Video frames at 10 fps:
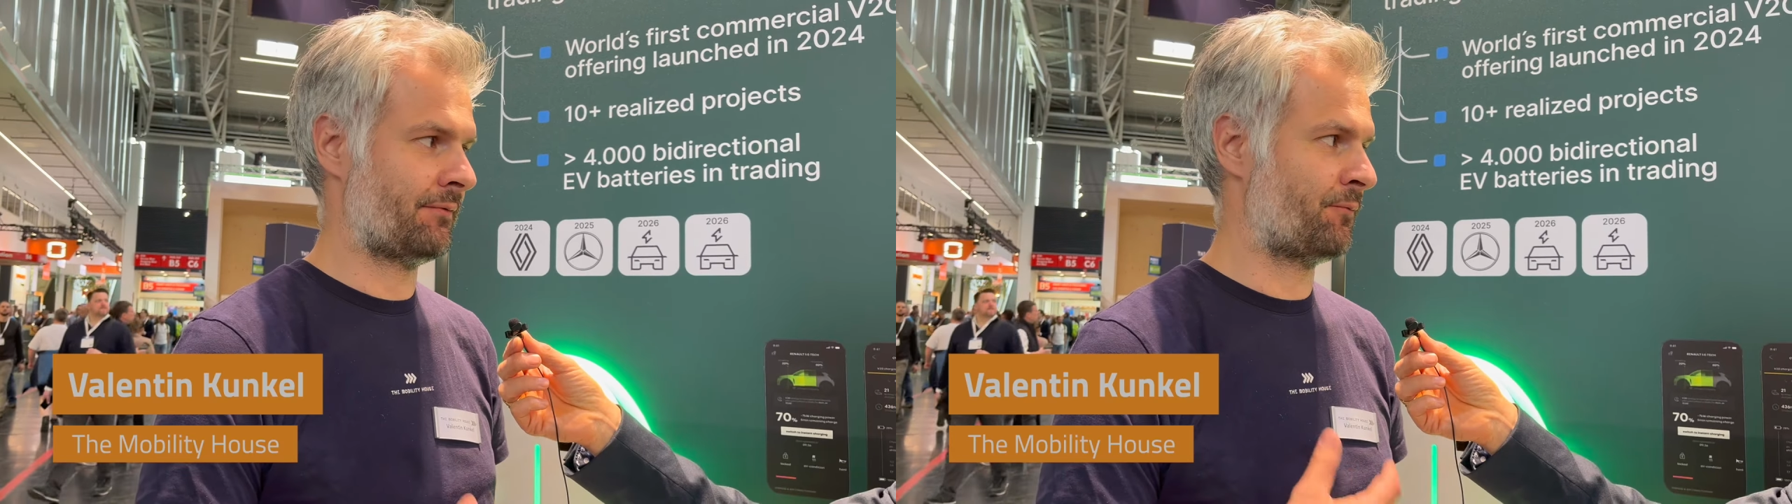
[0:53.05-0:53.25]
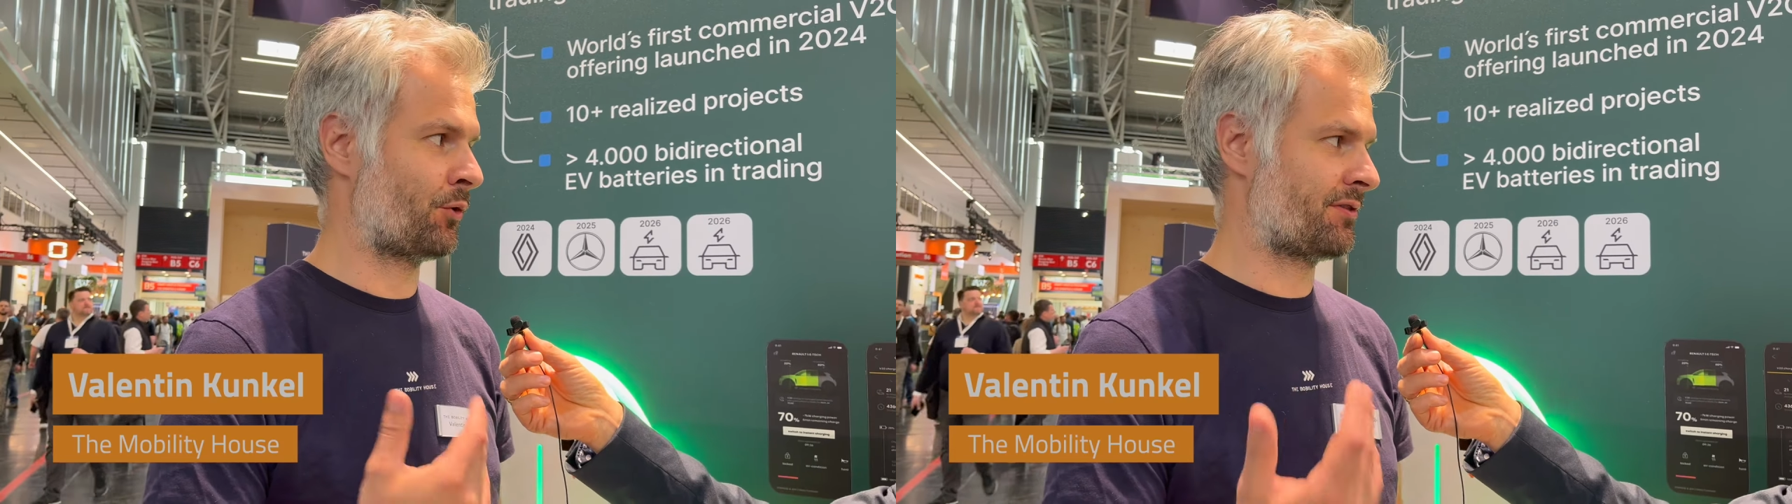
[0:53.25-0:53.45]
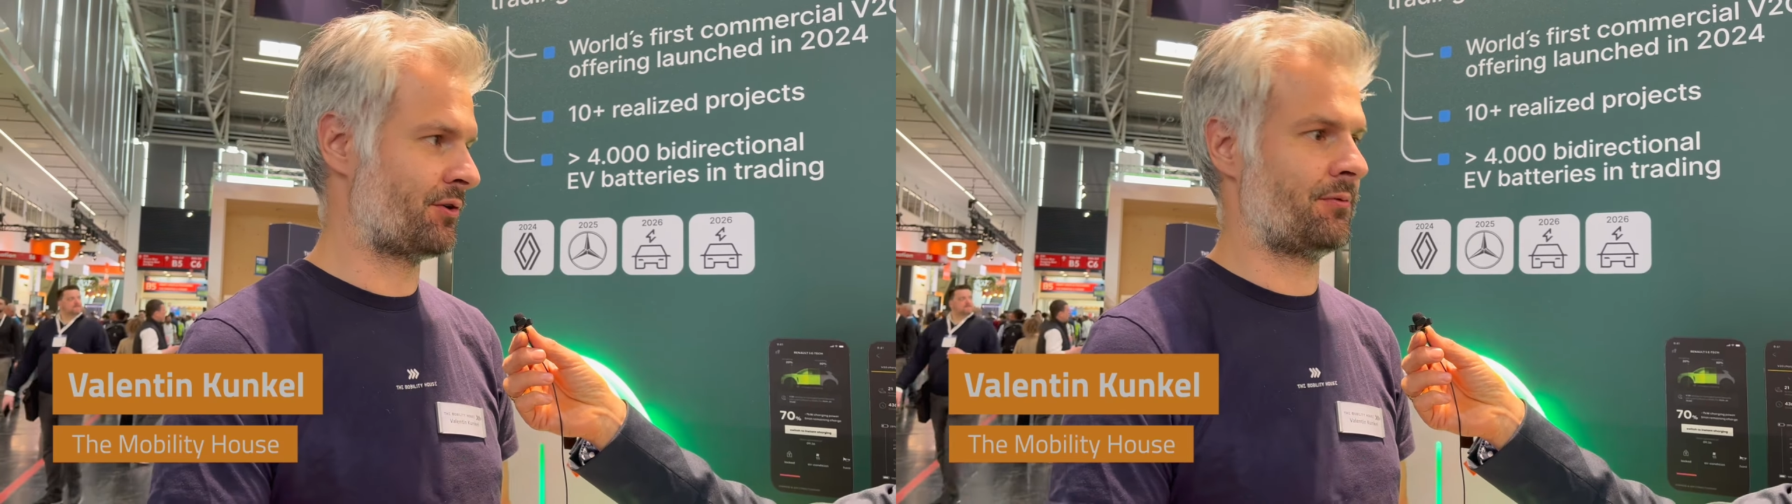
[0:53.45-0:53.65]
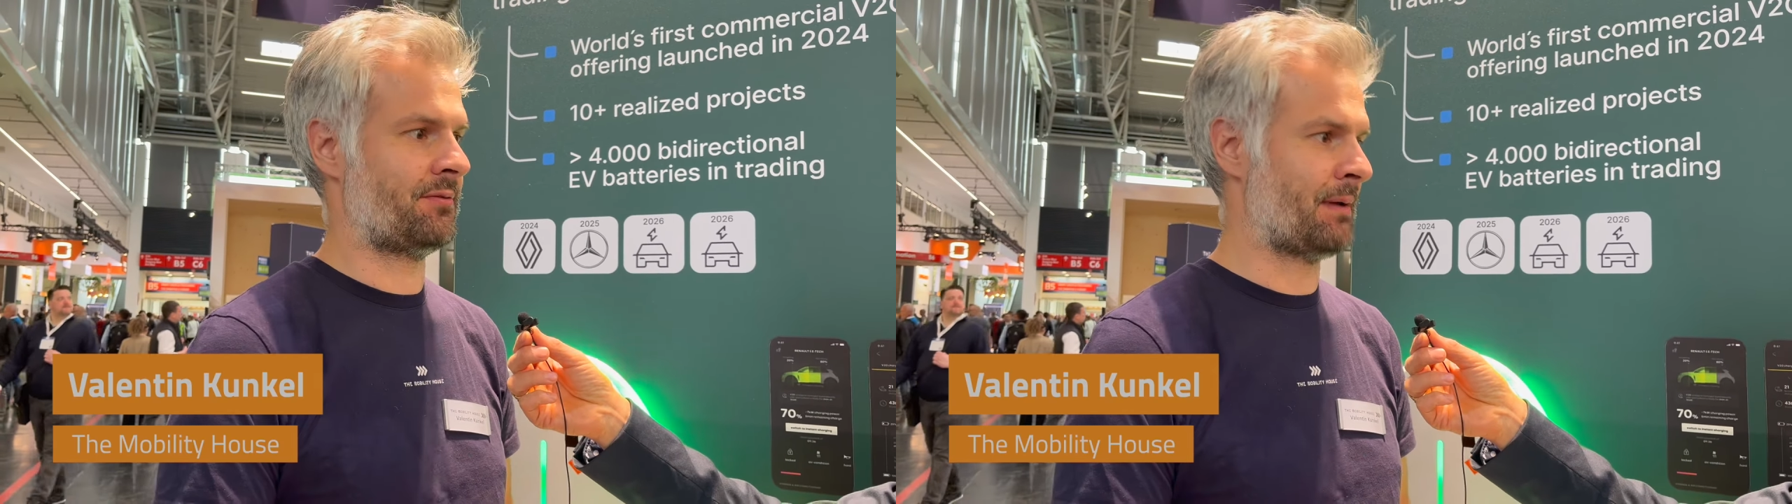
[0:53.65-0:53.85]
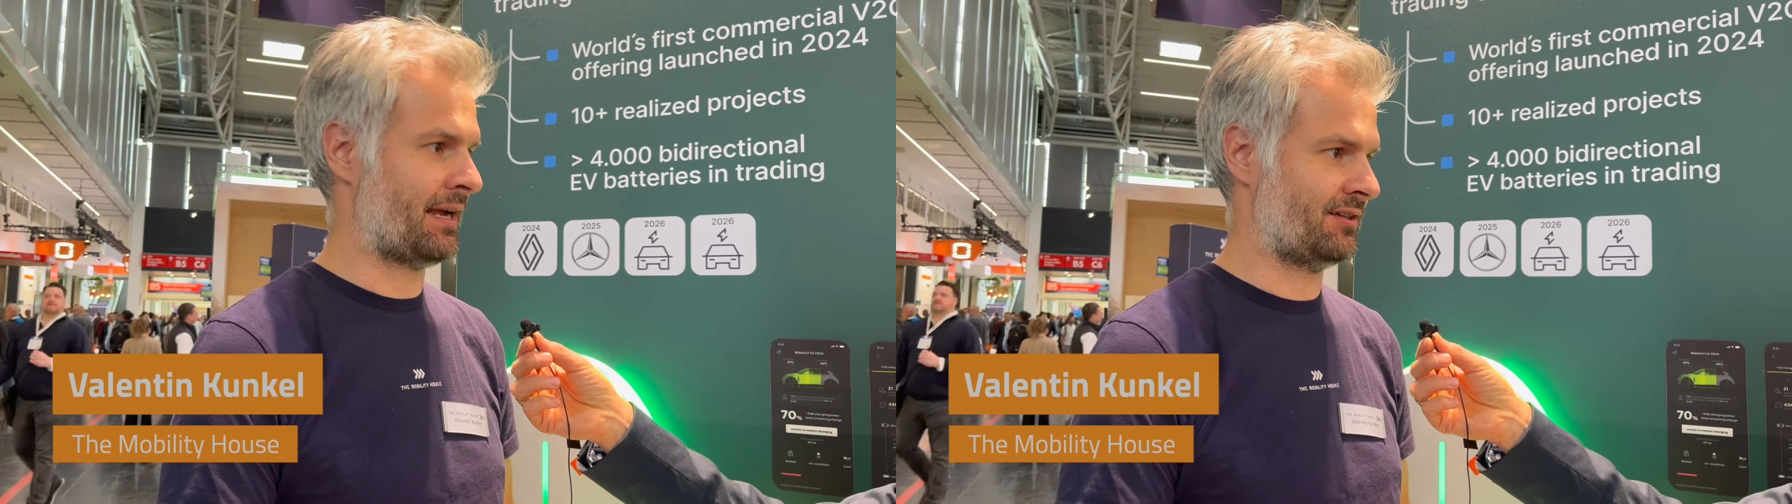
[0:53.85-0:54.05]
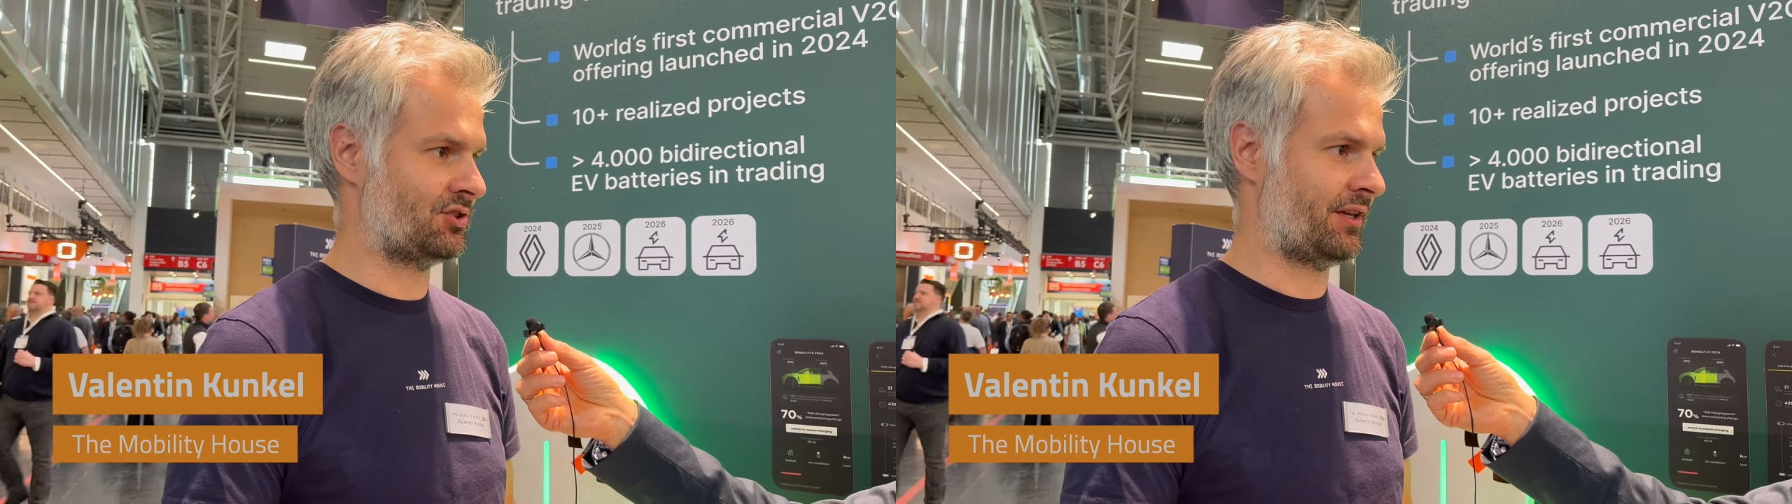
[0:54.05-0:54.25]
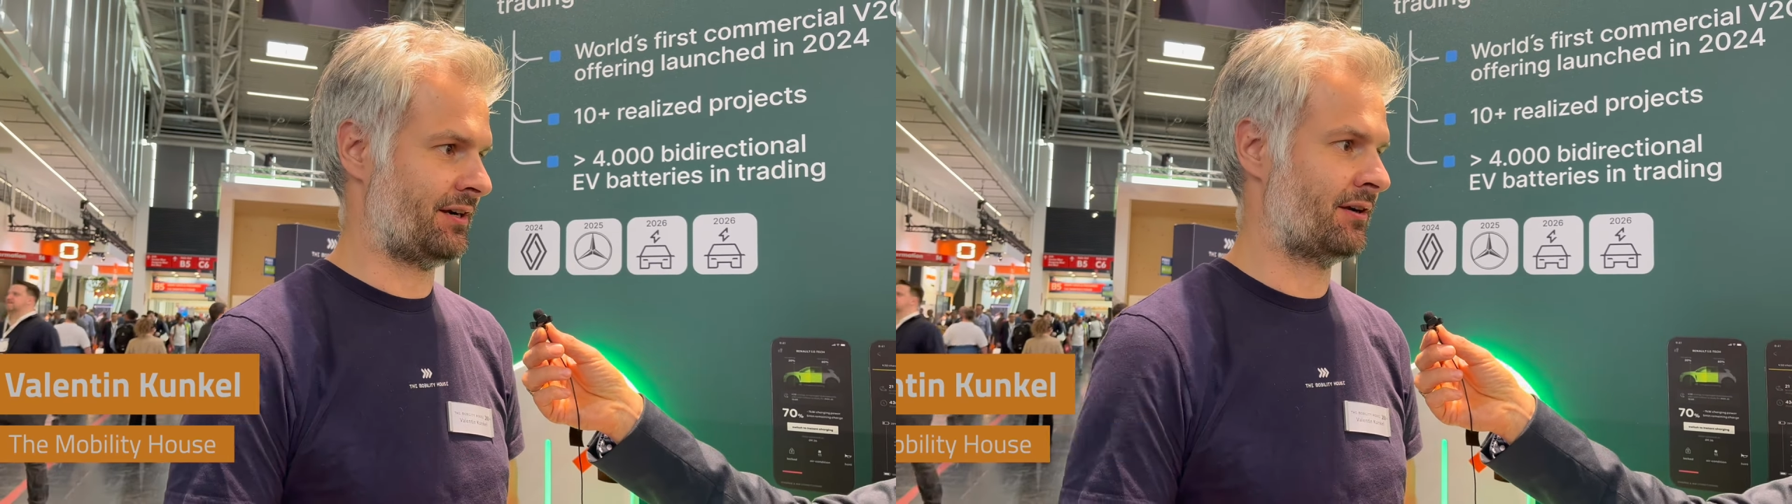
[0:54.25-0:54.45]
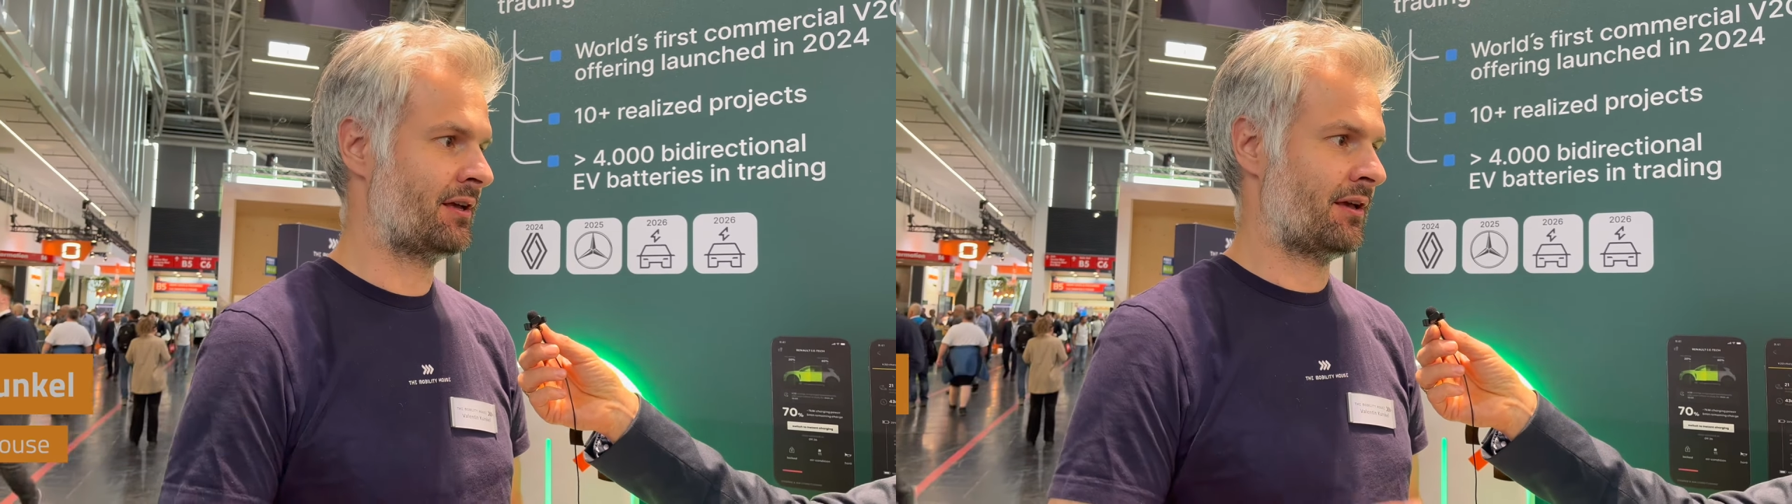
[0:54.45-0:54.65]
the full service package there.